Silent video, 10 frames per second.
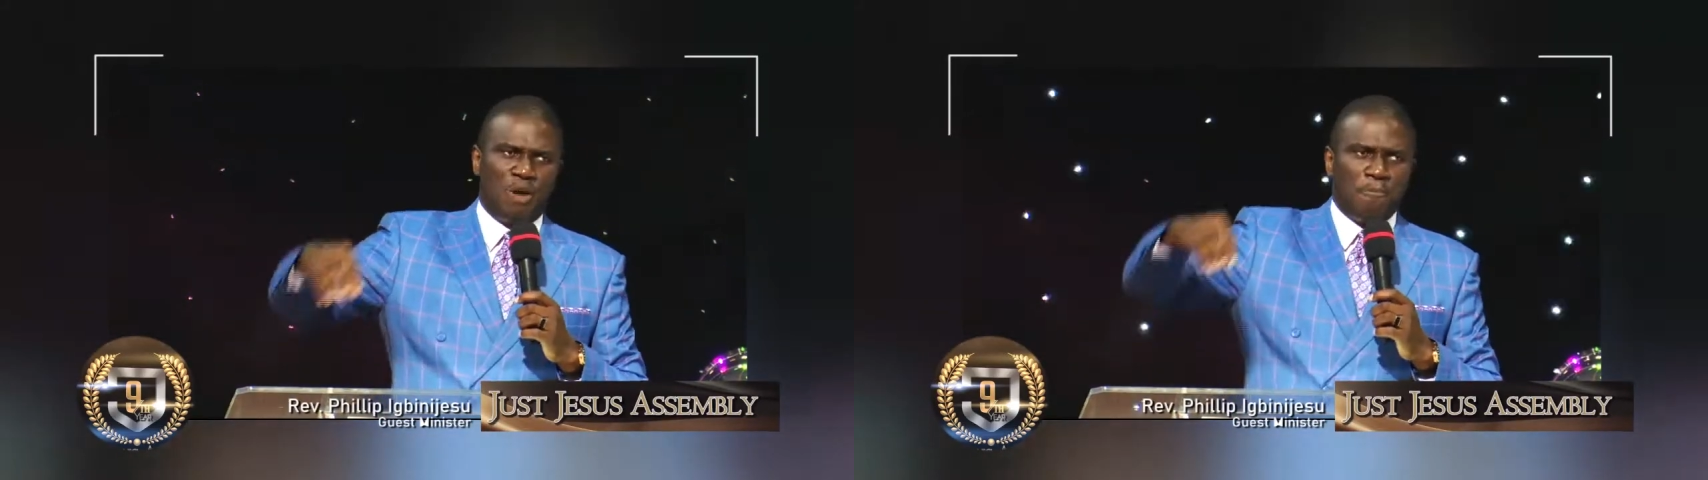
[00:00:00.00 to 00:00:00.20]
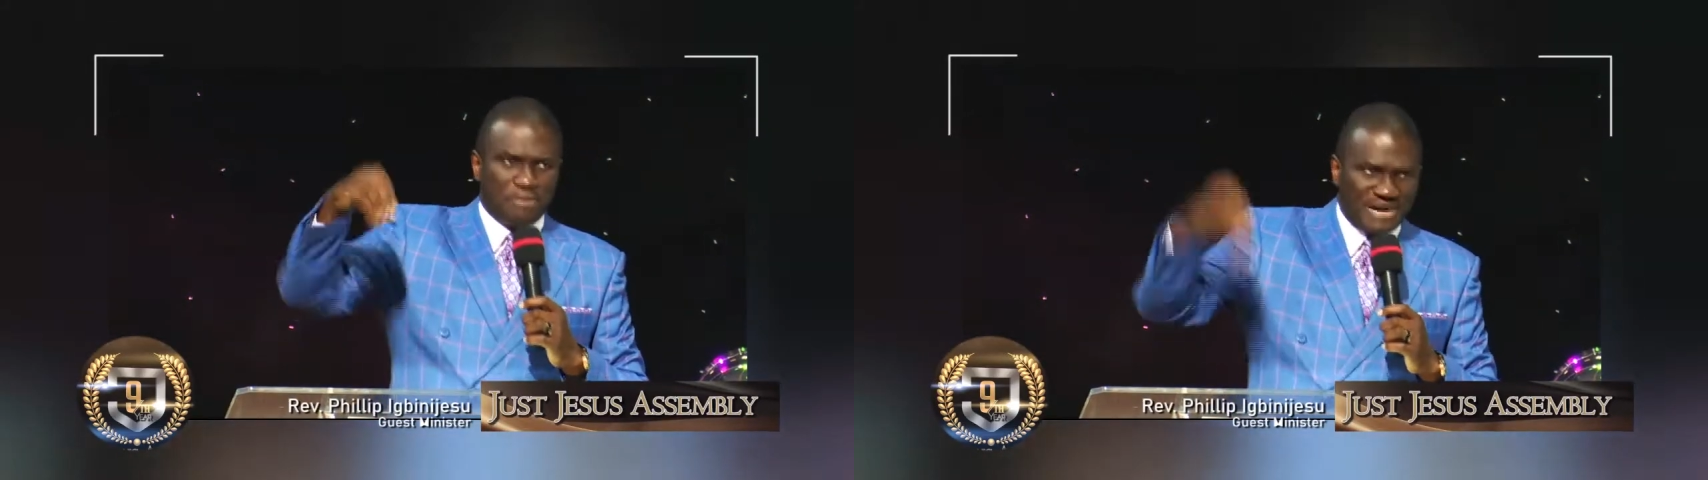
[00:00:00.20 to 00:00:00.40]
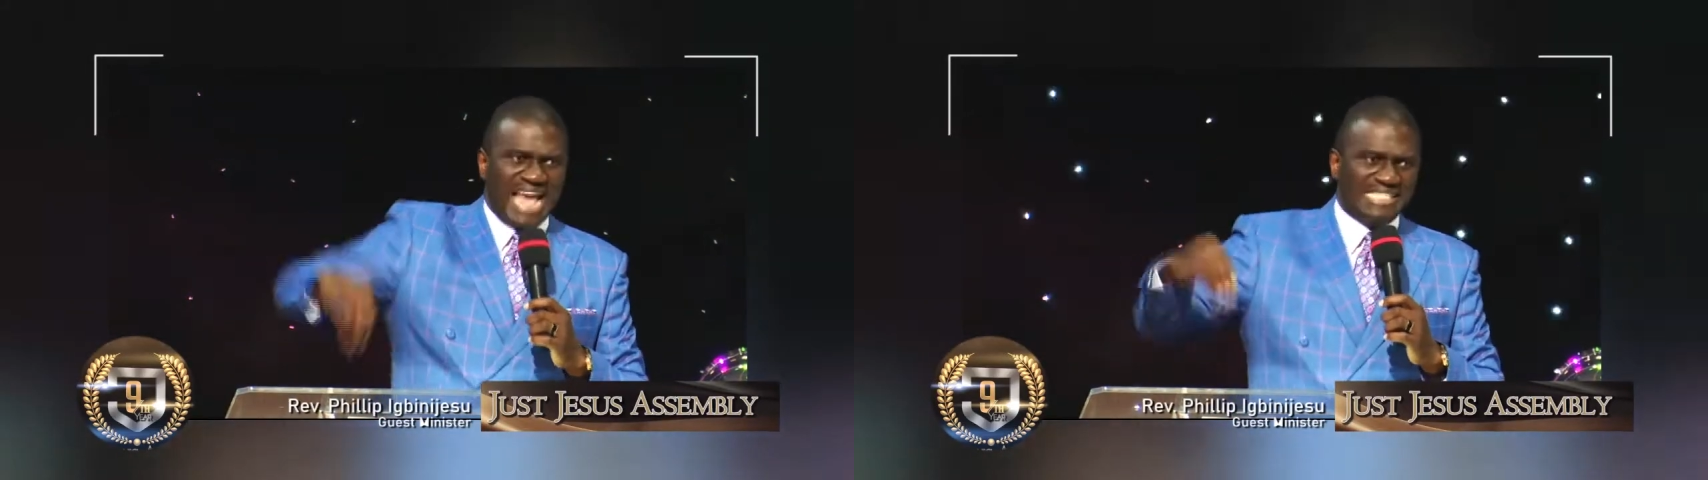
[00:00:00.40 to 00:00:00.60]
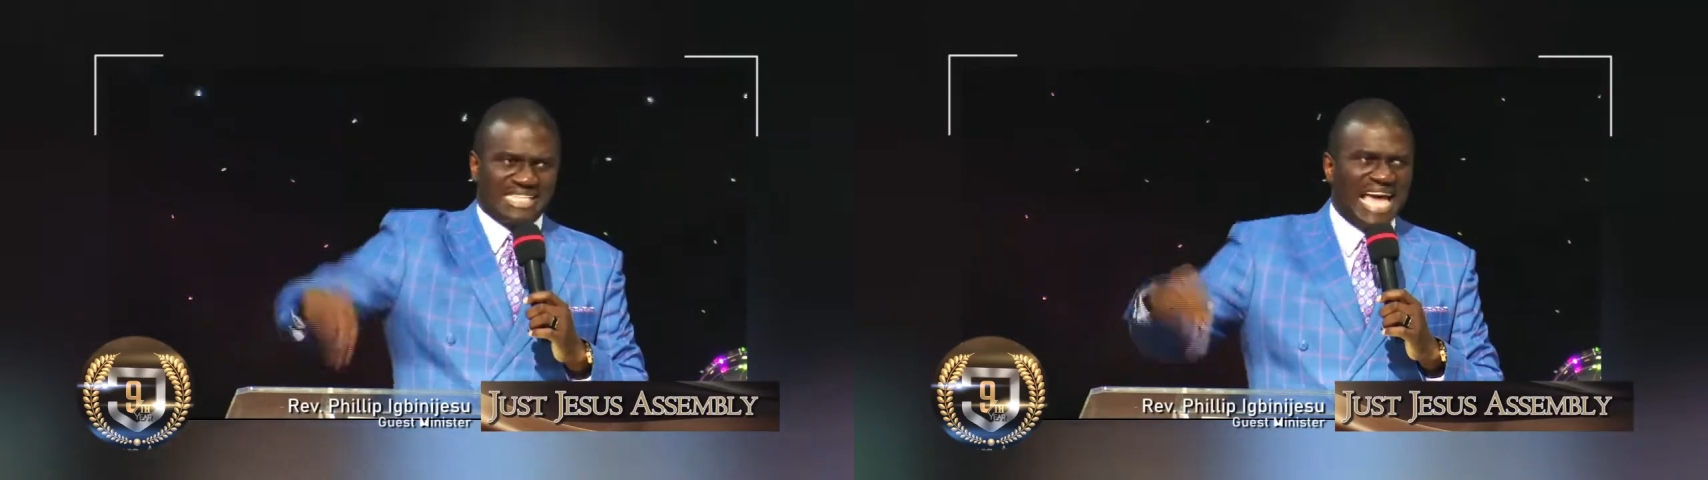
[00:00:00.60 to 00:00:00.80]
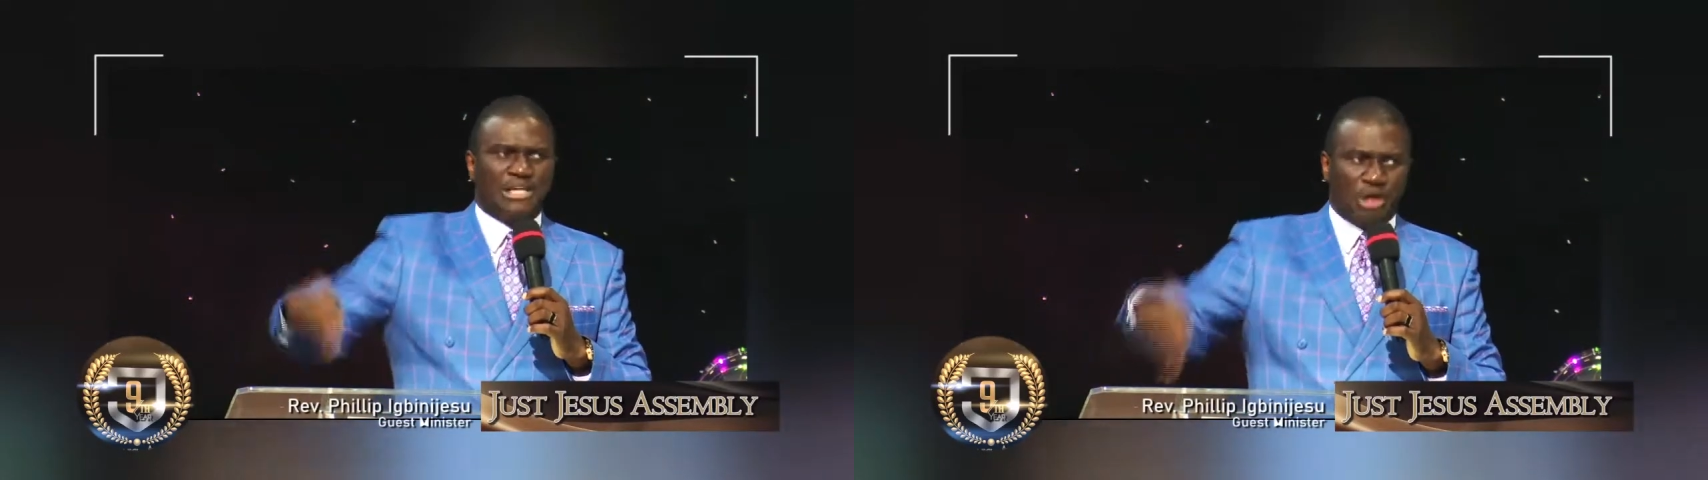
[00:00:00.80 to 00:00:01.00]

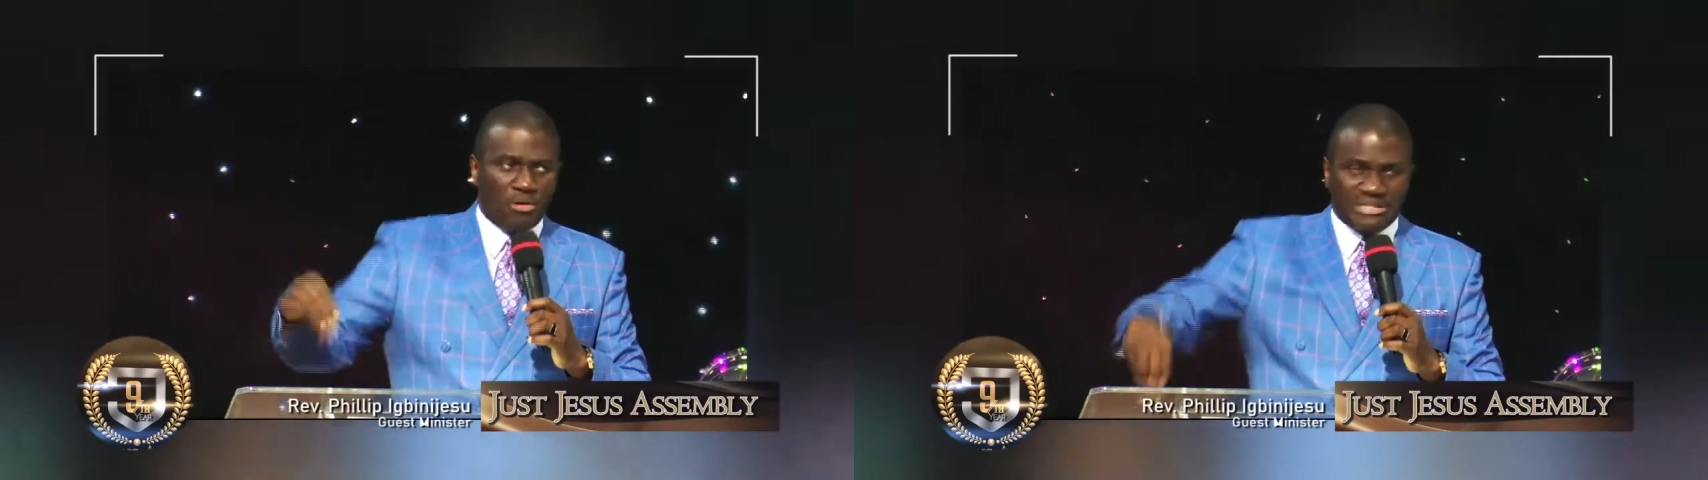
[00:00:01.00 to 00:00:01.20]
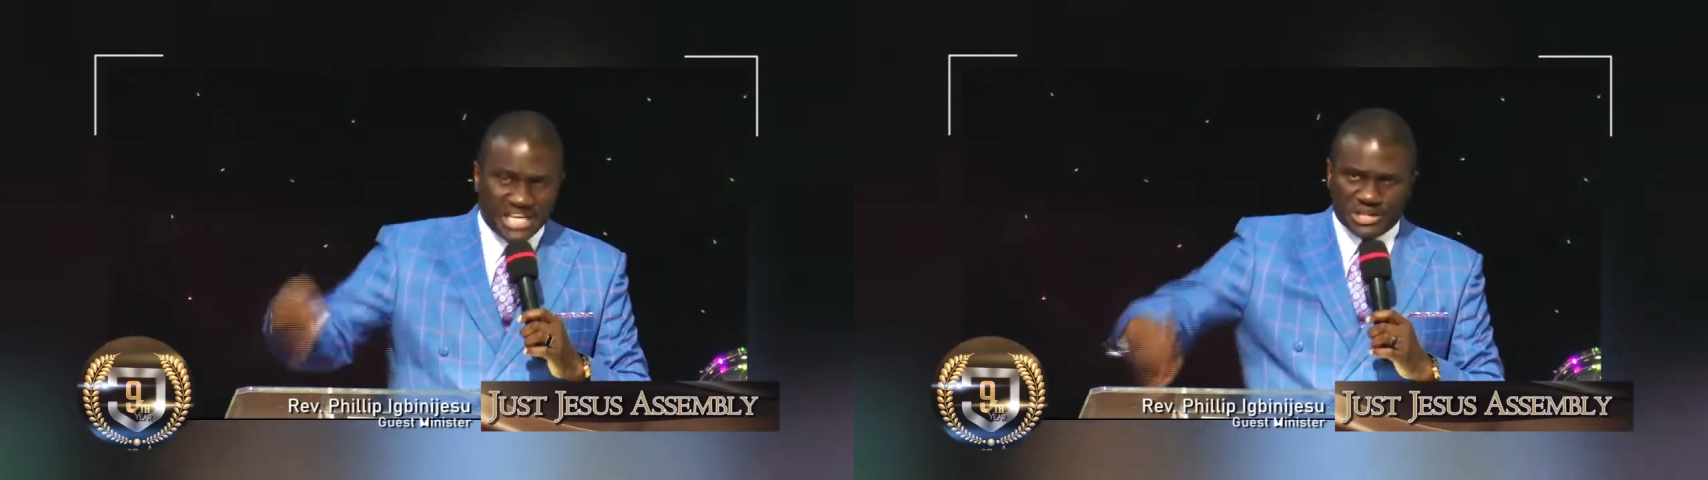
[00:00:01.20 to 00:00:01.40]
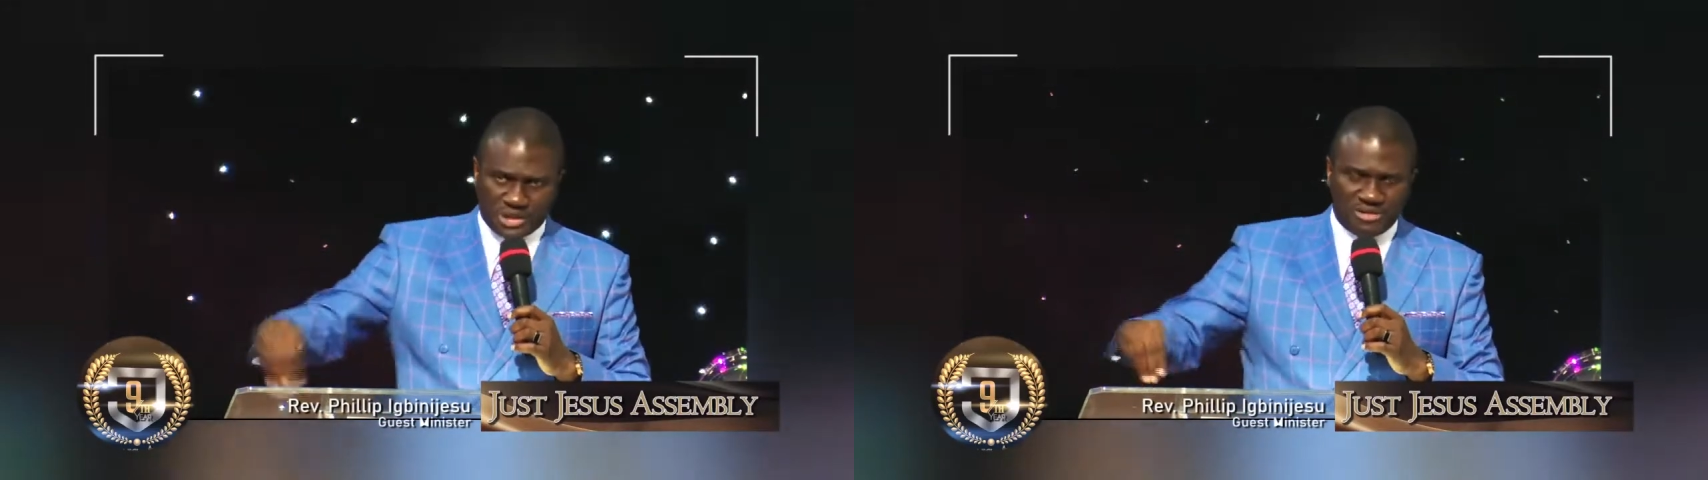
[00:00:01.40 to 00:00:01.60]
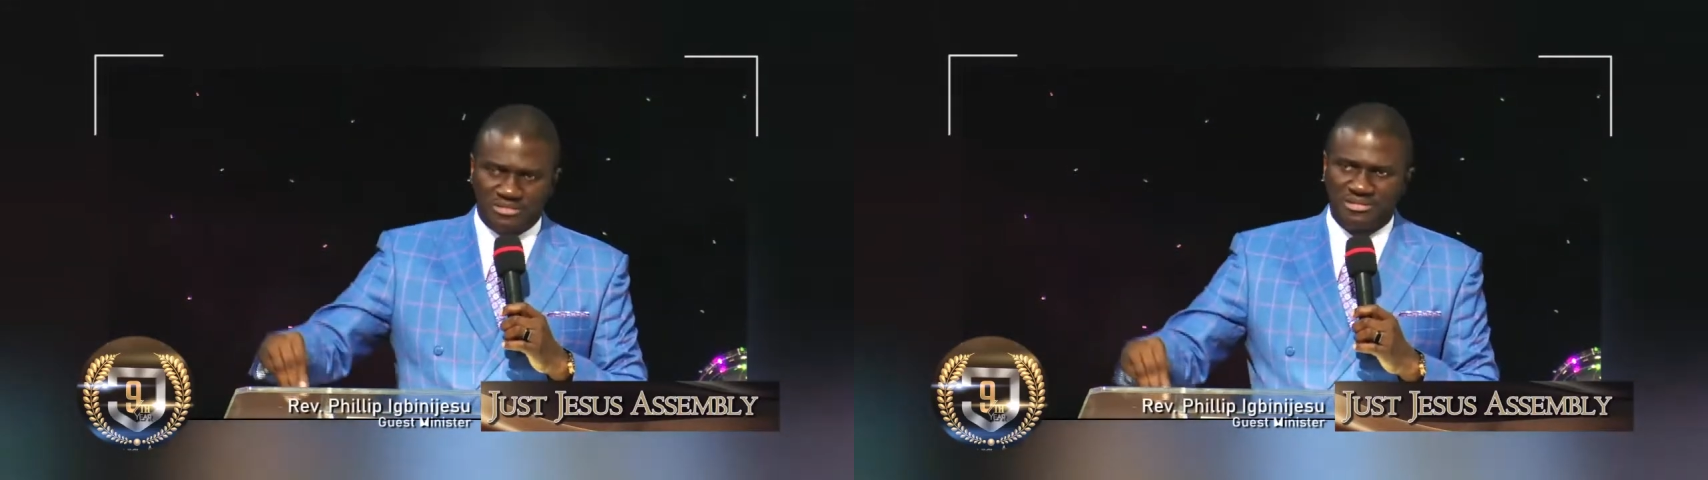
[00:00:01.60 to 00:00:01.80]
present condition